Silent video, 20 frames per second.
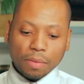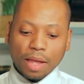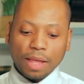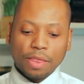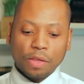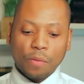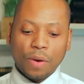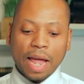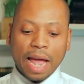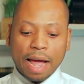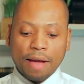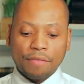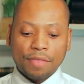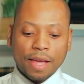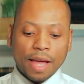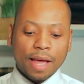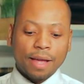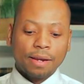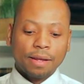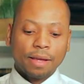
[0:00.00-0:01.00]
that we have
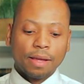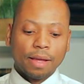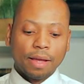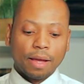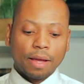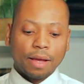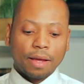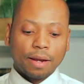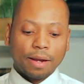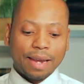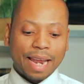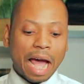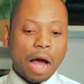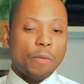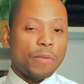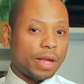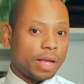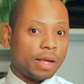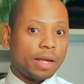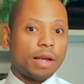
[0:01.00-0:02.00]
that, now
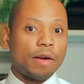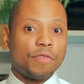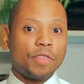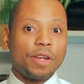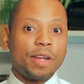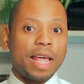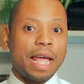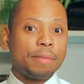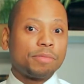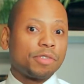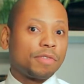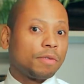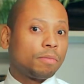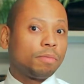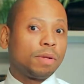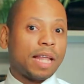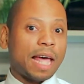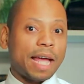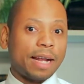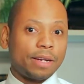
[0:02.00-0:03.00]
we can cover the names of the
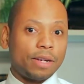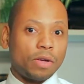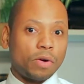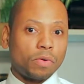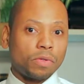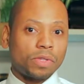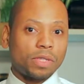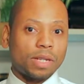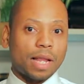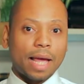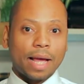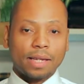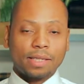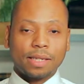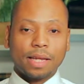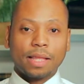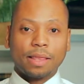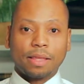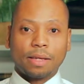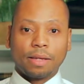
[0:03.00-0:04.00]
black notes. Like I
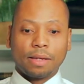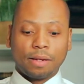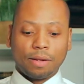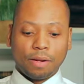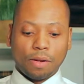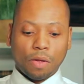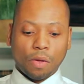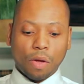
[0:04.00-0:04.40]
said, the